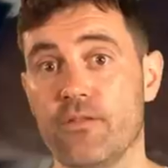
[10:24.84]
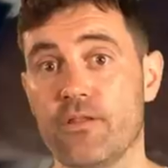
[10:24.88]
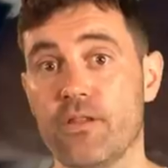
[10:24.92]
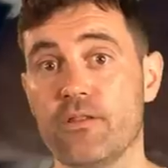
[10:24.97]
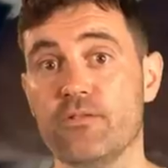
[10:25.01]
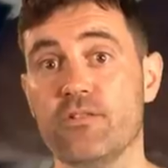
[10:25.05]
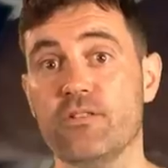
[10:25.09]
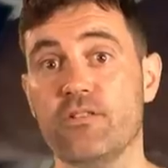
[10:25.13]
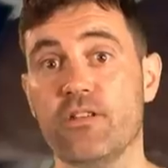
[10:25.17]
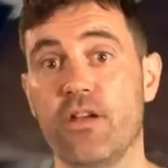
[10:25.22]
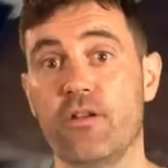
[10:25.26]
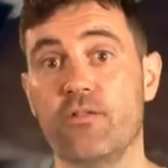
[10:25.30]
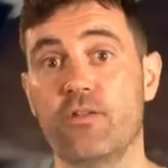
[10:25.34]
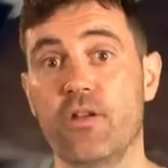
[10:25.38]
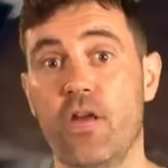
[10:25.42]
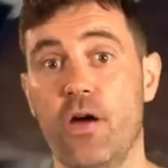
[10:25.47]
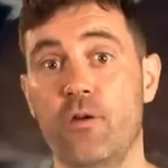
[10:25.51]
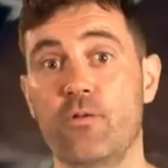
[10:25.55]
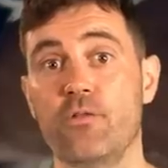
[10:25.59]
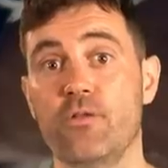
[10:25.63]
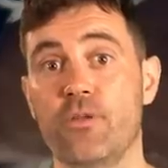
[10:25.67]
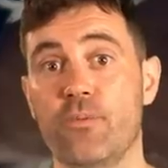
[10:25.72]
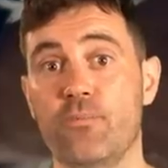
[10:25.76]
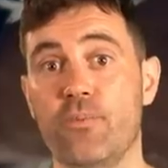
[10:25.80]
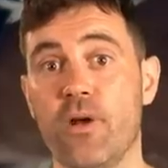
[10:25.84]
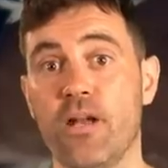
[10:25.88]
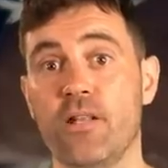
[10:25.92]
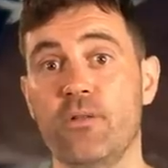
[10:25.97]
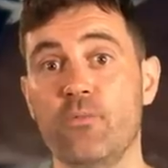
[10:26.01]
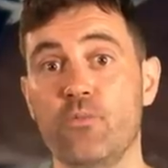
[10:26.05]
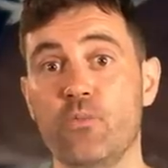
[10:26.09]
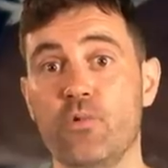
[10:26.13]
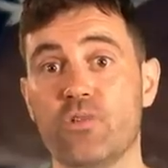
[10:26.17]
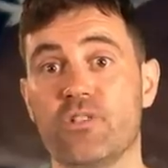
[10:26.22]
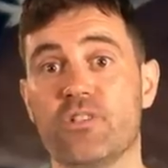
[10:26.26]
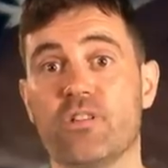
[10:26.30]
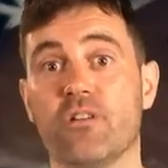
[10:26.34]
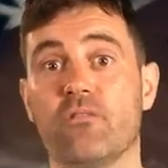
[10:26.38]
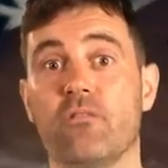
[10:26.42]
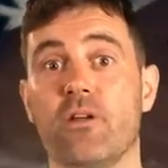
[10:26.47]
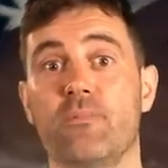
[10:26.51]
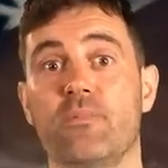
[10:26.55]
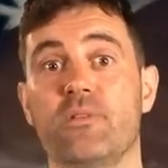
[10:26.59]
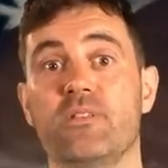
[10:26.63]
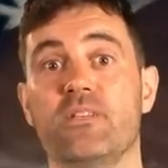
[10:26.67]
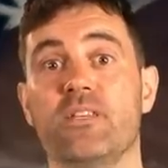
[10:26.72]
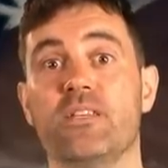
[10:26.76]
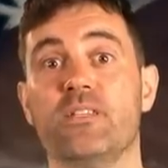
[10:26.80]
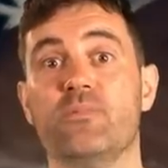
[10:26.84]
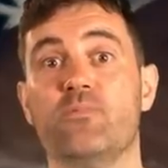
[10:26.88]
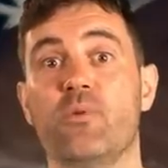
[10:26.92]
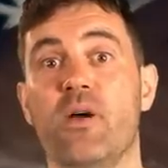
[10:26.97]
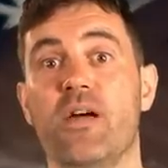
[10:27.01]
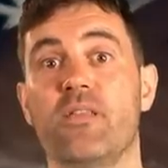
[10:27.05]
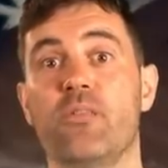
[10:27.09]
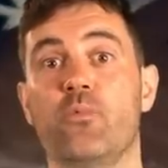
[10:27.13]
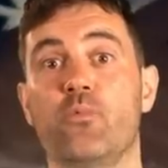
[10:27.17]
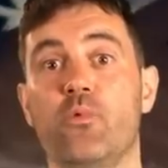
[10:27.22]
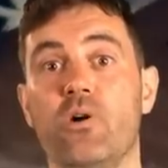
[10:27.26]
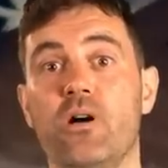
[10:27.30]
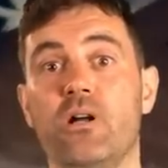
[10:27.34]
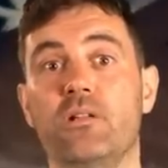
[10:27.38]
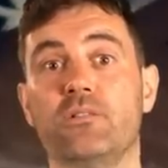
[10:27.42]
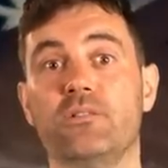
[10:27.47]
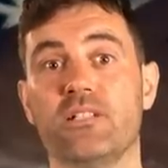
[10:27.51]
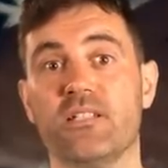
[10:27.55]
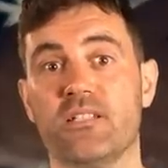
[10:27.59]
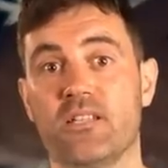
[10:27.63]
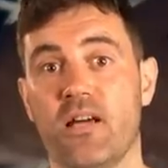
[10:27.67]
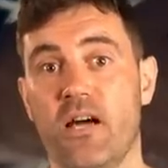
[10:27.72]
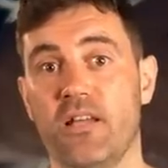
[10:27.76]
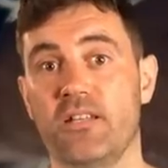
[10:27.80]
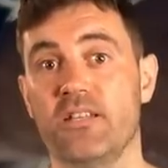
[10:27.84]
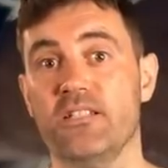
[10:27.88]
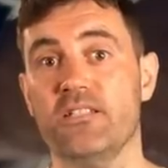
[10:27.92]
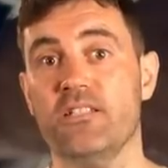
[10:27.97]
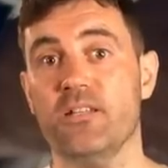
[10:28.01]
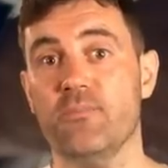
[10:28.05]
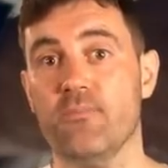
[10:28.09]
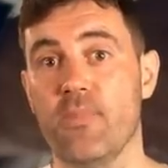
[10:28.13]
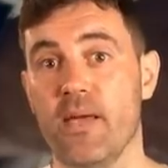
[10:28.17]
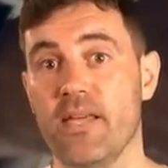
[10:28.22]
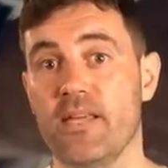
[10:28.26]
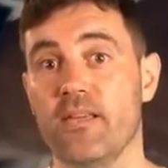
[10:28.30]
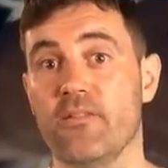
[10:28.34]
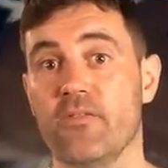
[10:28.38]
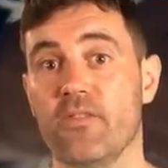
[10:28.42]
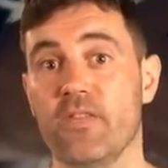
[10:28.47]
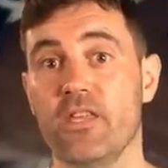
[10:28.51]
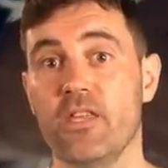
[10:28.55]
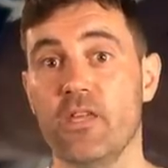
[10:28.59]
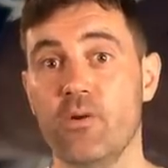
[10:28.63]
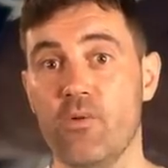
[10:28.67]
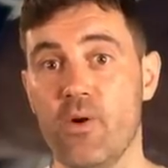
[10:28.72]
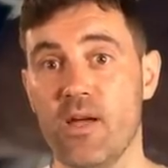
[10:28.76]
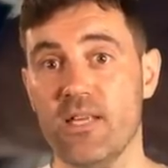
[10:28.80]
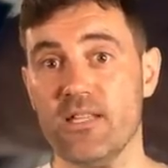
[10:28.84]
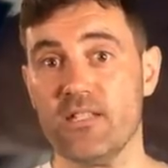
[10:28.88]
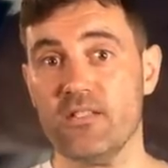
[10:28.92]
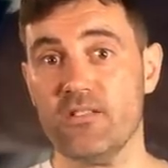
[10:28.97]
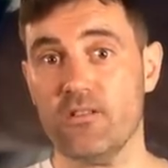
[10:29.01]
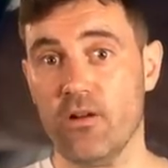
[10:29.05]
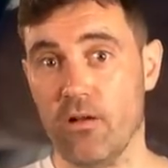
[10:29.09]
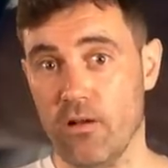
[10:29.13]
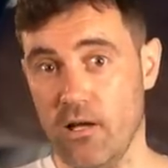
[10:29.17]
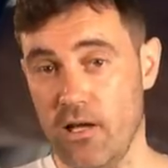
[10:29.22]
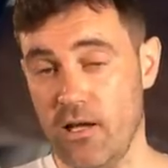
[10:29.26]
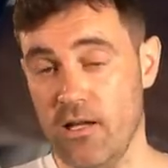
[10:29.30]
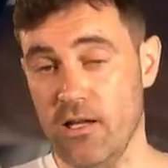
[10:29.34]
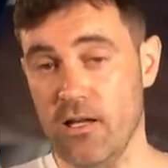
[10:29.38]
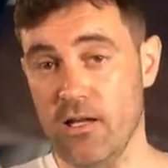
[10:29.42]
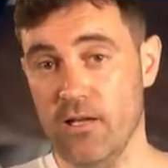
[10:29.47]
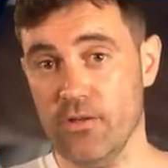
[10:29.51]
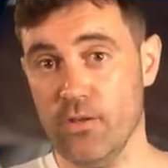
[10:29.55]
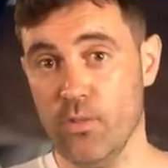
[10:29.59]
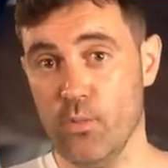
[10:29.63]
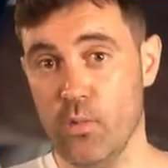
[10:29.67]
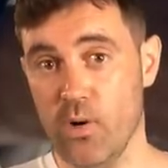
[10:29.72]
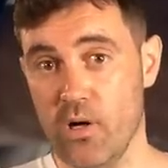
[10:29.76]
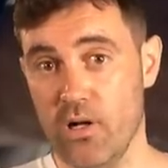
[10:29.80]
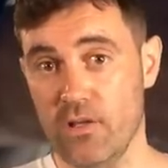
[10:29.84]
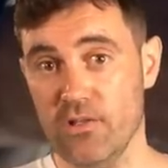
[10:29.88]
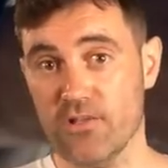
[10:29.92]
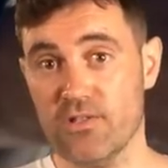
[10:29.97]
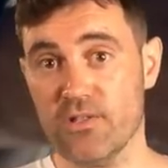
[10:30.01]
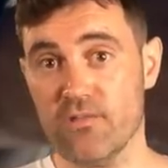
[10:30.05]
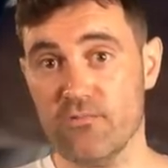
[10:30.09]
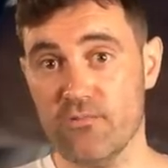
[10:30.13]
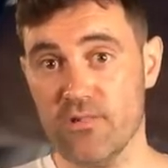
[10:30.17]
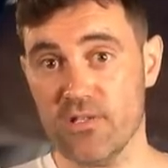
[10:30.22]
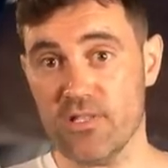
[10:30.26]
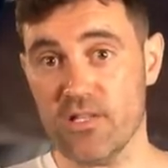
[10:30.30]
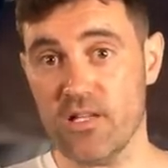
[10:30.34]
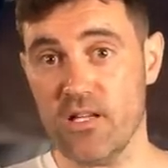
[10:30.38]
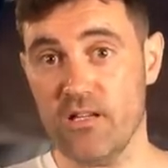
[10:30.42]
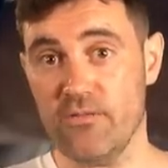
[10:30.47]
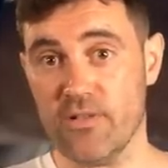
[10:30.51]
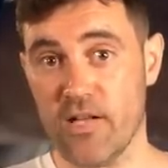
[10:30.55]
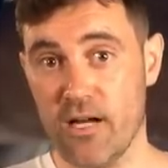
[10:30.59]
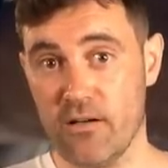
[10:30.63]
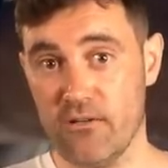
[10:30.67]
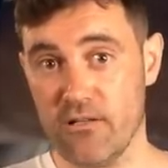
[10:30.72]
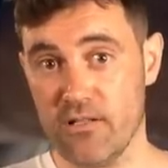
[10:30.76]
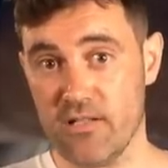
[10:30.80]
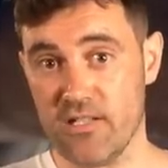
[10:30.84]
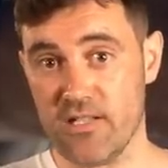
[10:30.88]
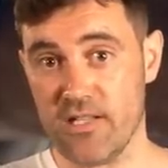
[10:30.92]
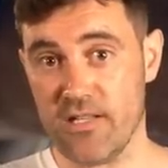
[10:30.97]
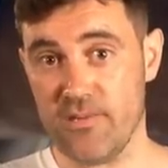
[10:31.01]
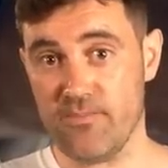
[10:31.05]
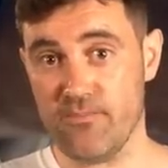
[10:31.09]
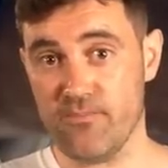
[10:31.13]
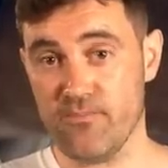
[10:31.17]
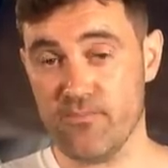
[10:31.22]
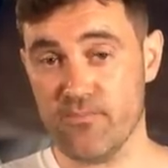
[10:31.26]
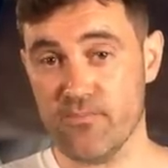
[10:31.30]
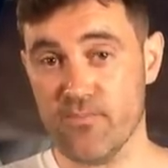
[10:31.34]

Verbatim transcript: For those who don't know, the Bretton Woods Agreement is where the world decided to make the US dollar the world's reserve currency.